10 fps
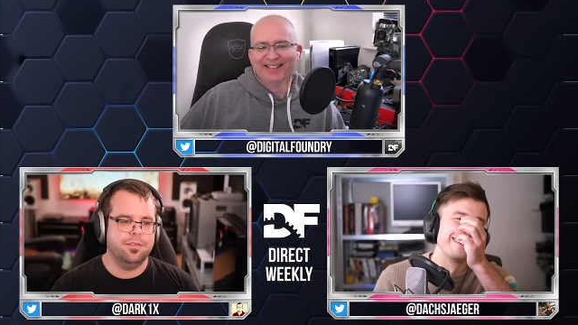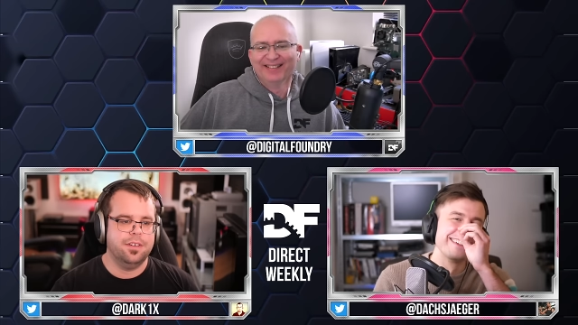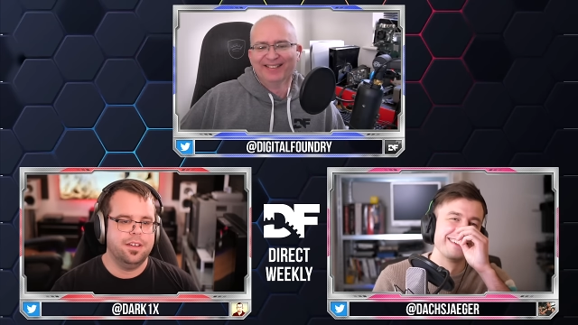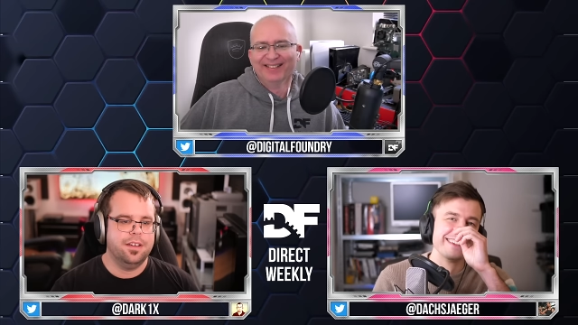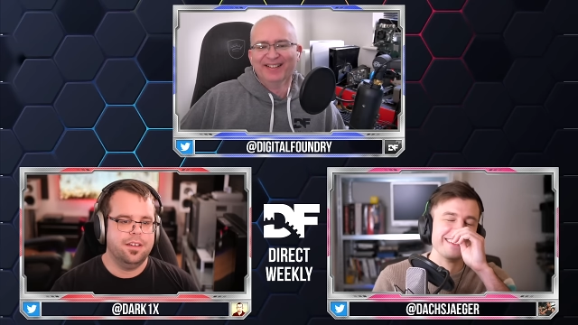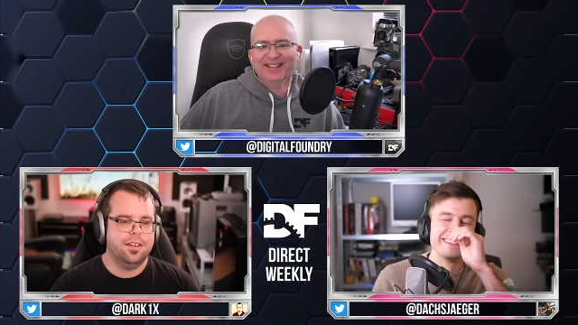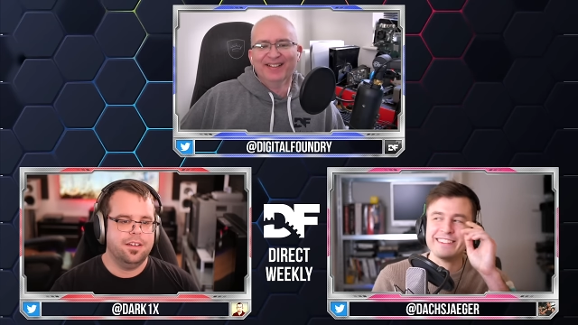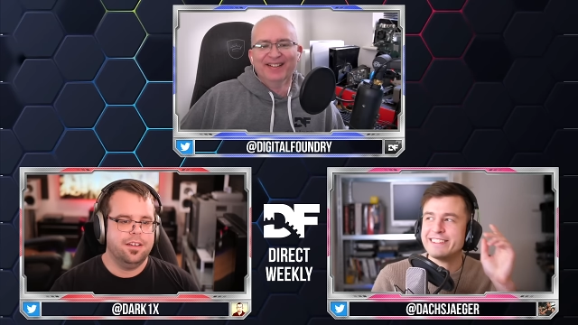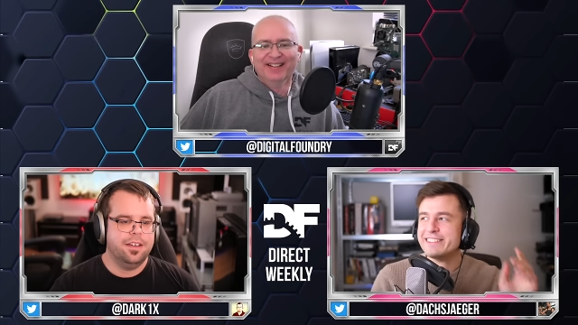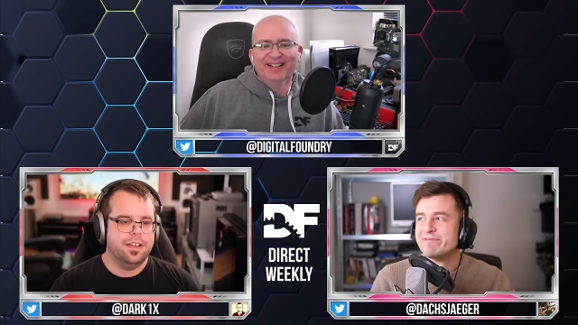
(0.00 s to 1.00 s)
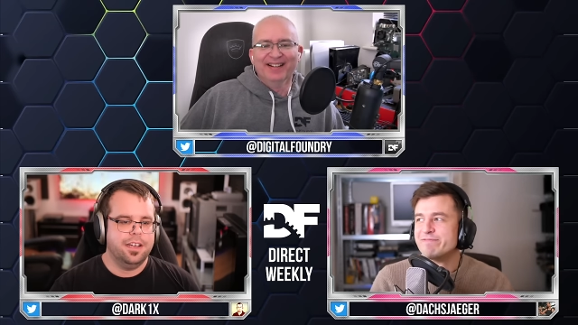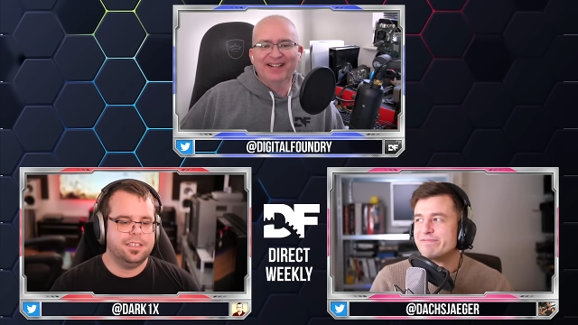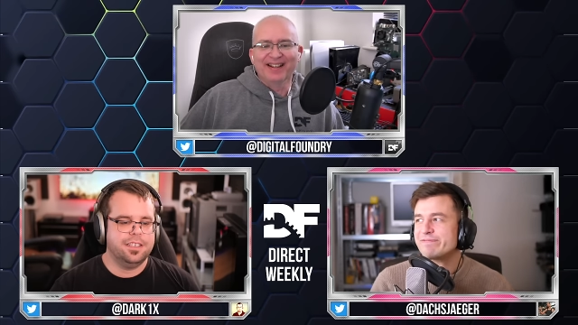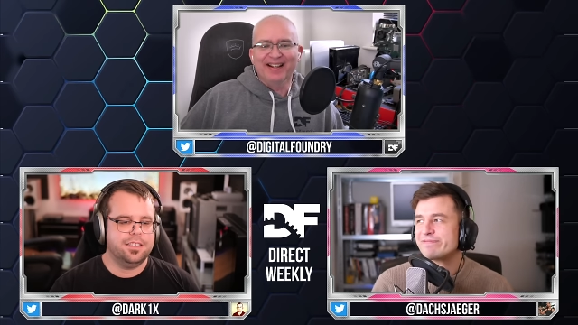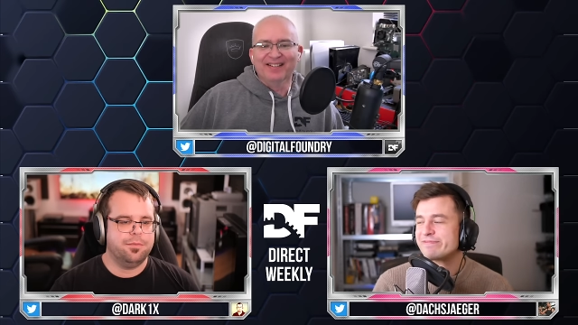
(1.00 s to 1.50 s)
Speaker 1: it's okay.
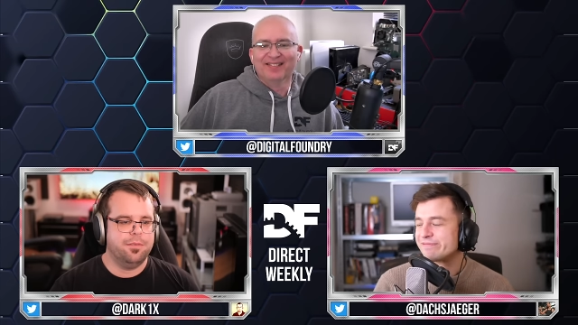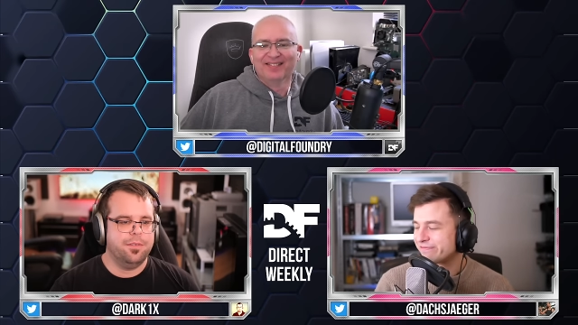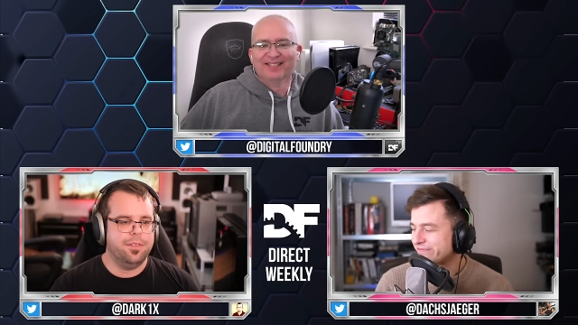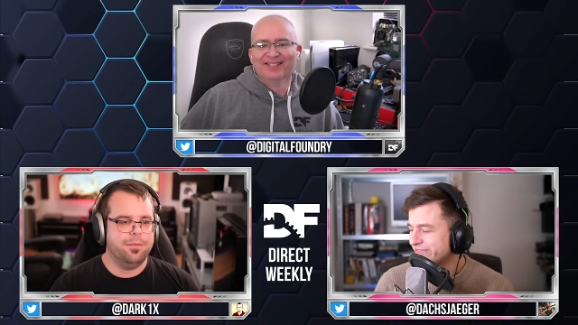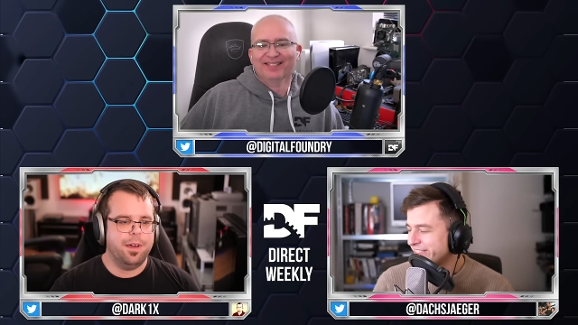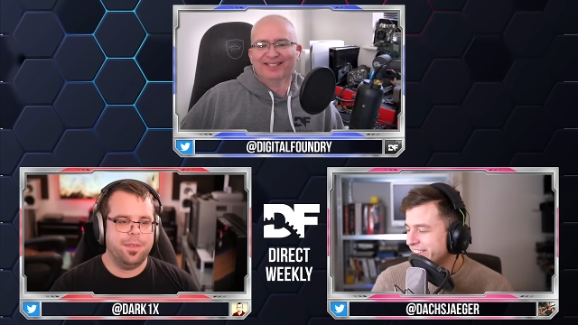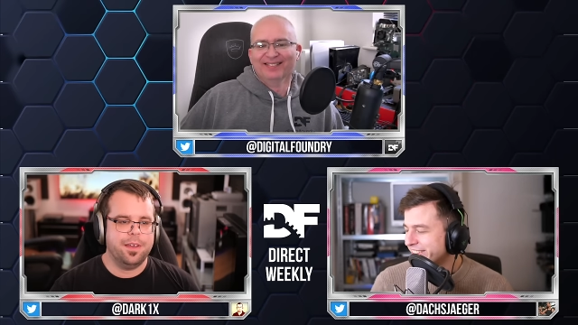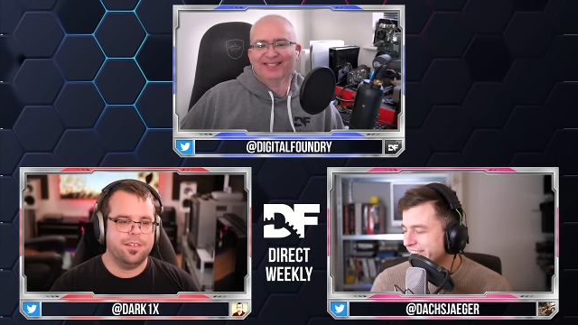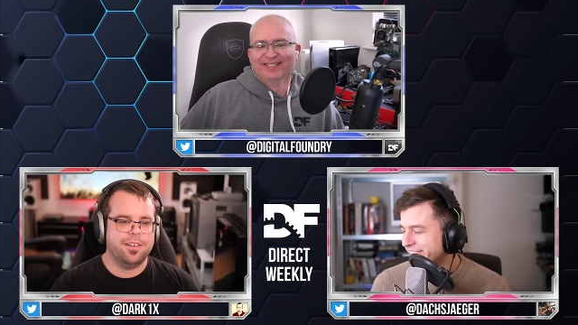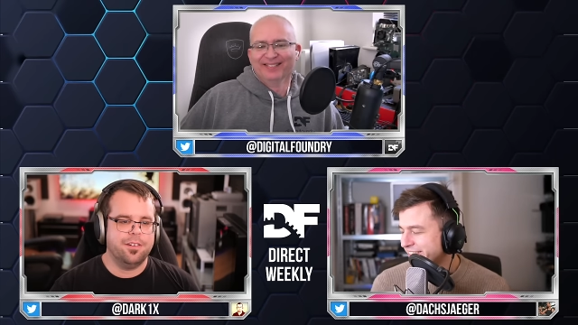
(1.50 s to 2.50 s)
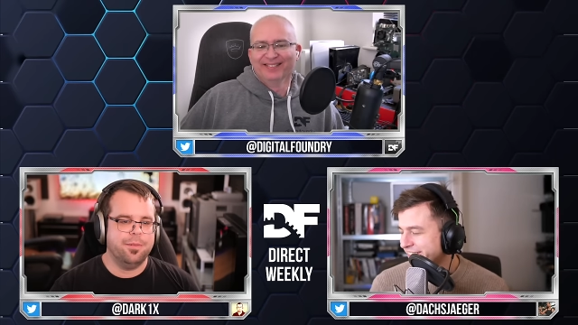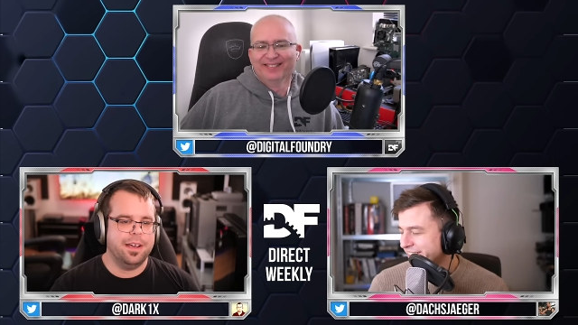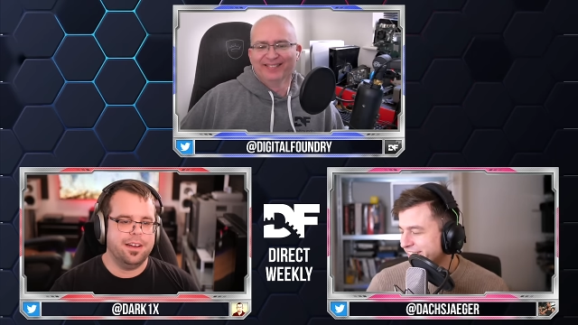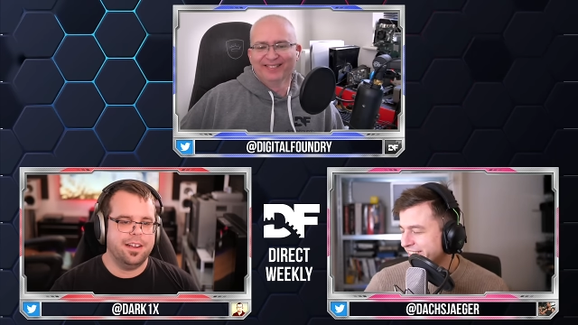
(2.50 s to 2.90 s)
just the the way things go, man.